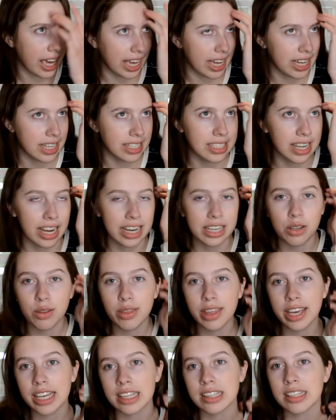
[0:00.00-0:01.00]
and I do
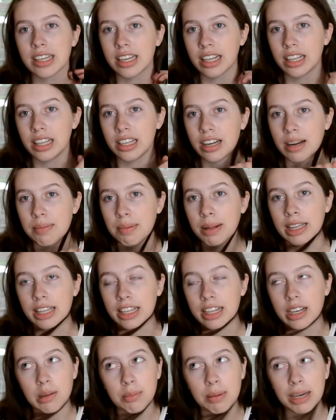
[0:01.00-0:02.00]
think it's going to clear up a
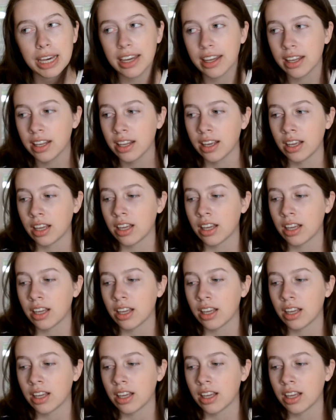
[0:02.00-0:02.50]
little bit,